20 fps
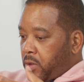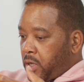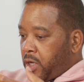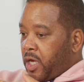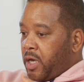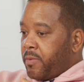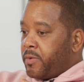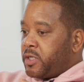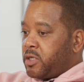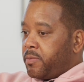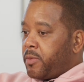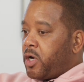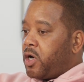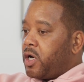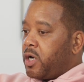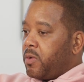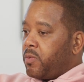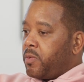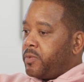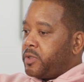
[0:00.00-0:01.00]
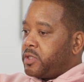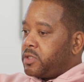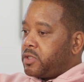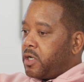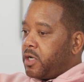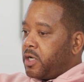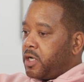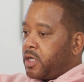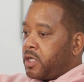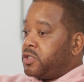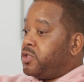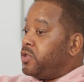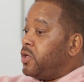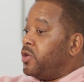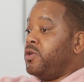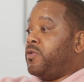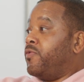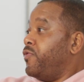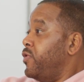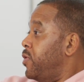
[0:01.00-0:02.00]
image of my heart when we started, because
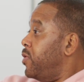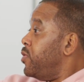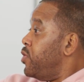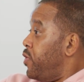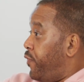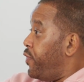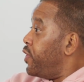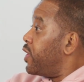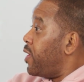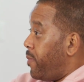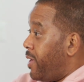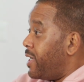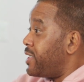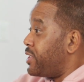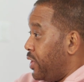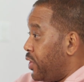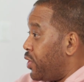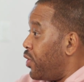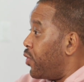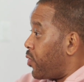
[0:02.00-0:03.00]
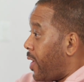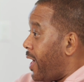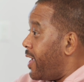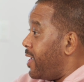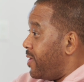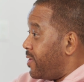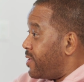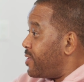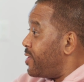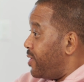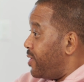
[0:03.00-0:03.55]
you feel the medicine go right to